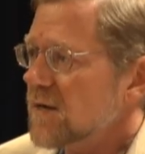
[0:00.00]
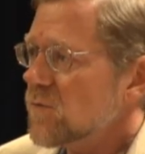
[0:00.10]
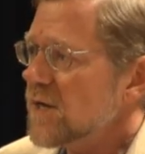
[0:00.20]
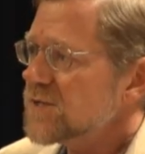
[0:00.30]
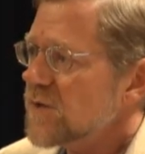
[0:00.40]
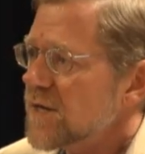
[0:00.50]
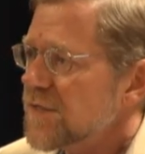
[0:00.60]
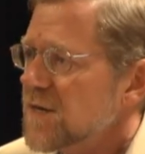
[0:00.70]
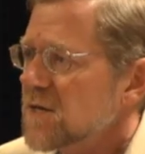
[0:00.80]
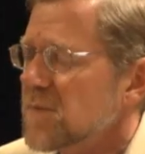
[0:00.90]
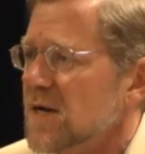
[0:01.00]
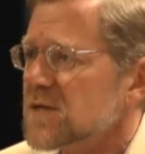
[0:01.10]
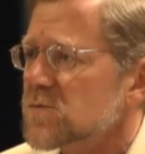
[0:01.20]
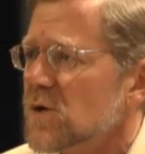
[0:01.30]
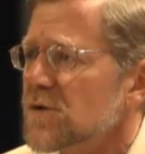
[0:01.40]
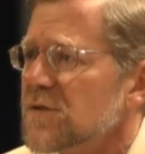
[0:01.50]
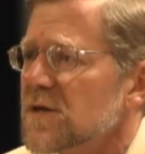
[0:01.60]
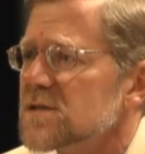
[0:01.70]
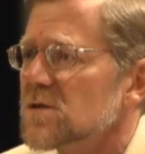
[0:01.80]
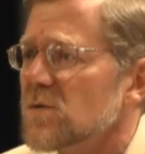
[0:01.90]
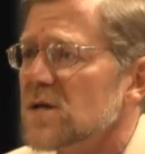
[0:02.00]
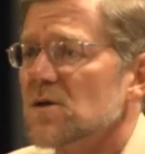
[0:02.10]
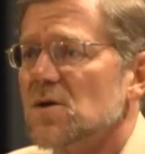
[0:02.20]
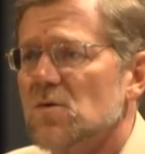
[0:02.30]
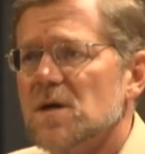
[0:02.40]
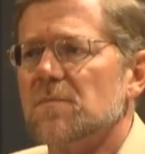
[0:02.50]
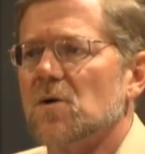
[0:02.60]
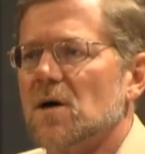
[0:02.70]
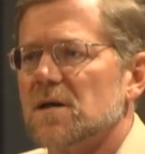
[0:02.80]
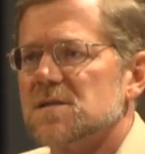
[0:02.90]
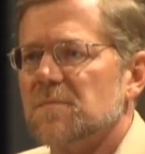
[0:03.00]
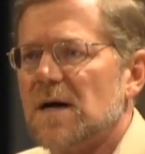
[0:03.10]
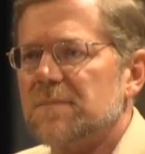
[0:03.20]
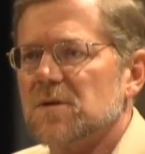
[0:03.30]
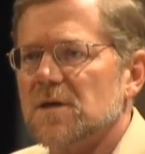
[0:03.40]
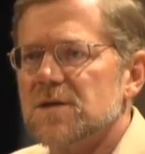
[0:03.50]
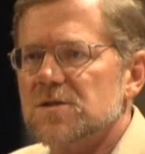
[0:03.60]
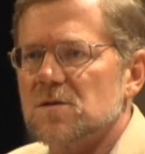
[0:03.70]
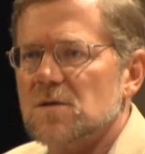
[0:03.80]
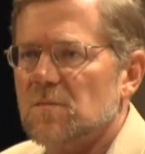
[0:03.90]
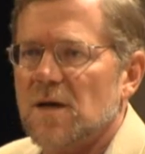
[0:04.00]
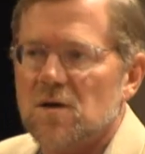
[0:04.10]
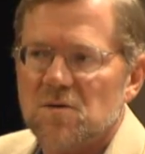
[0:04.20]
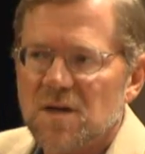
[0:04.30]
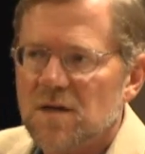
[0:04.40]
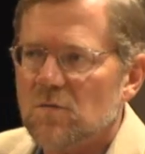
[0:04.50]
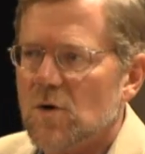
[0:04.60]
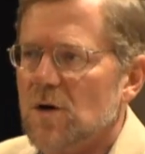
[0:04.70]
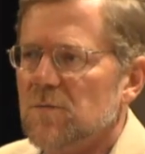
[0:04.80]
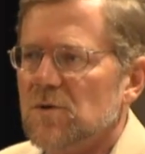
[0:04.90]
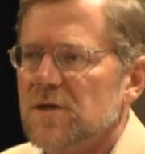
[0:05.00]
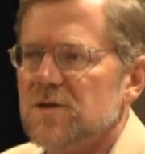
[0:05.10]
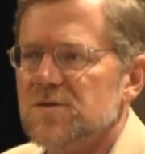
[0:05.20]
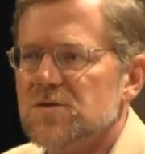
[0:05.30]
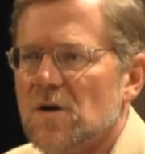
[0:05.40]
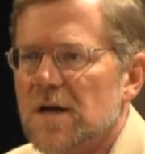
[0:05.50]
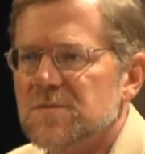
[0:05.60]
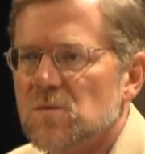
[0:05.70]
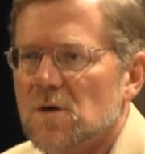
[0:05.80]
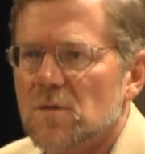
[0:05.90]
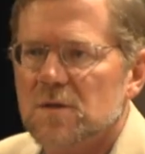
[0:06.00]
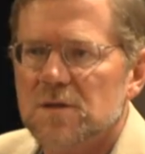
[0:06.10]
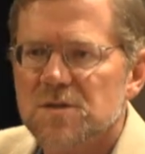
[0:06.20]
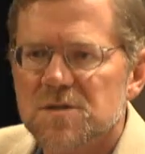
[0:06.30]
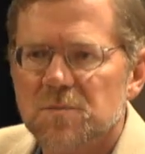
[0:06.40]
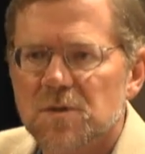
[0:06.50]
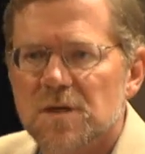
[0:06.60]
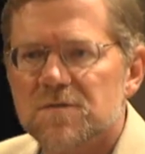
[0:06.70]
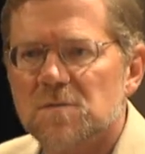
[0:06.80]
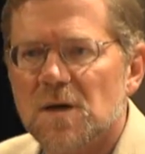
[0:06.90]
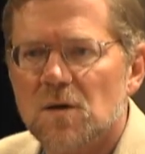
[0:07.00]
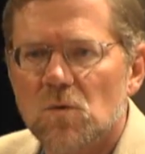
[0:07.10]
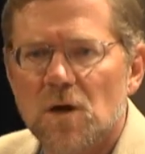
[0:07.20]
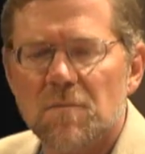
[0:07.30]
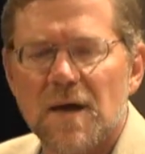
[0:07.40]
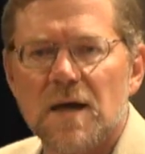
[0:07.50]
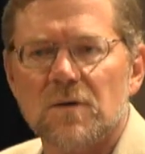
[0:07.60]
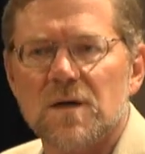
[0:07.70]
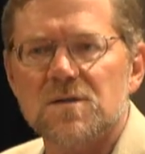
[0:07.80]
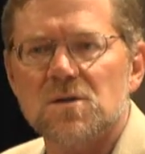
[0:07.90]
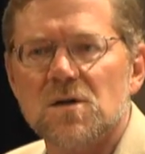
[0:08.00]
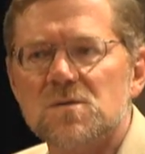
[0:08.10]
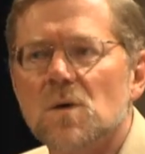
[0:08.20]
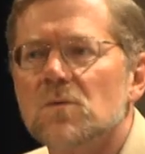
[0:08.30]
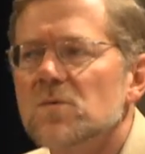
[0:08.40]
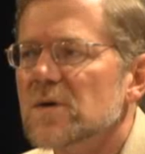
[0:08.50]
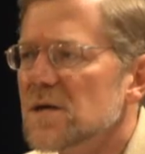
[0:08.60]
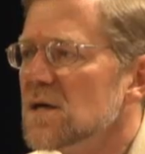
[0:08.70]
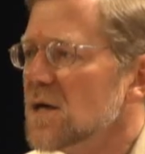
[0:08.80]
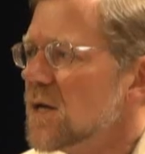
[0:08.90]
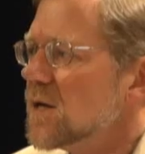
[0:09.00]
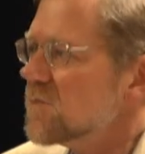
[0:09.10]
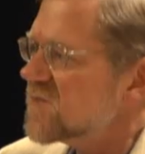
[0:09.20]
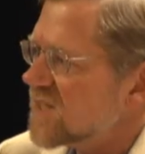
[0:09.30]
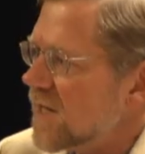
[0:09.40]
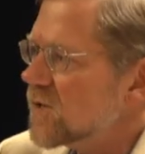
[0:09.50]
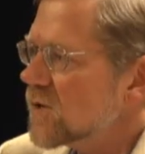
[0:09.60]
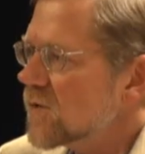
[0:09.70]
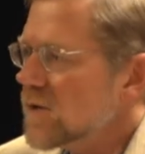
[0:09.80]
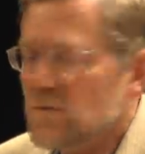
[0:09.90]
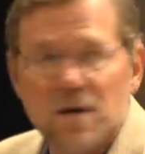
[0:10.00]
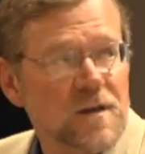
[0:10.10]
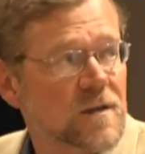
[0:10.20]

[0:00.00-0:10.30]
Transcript: And where I try to think about is what are things that we could agree upon as a population, no matter kind of what our political stripes, what our religious beliefs, no matter what our backgrounds are, is what would we tend to agree with?